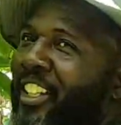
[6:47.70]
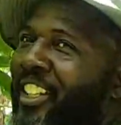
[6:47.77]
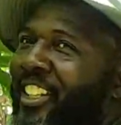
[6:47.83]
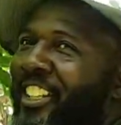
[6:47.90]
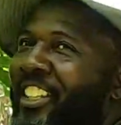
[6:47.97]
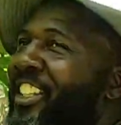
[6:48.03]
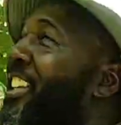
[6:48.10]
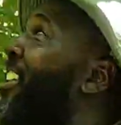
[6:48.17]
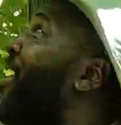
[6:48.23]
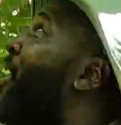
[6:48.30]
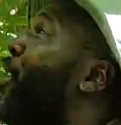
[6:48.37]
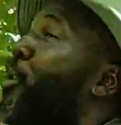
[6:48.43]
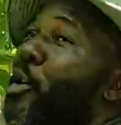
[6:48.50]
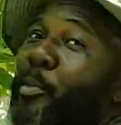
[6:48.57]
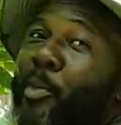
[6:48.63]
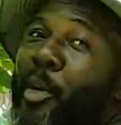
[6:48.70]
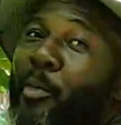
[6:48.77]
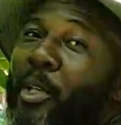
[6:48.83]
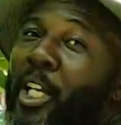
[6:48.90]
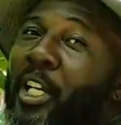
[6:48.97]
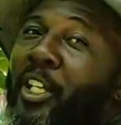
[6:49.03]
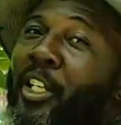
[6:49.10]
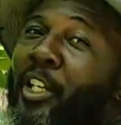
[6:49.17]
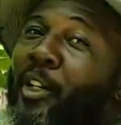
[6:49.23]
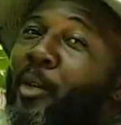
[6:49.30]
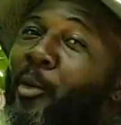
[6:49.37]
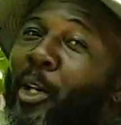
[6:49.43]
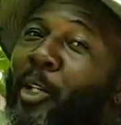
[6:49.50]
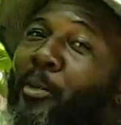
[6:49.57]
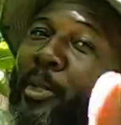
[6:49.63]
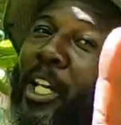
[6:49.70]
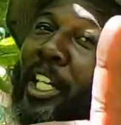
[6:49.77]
time. couple up there. One up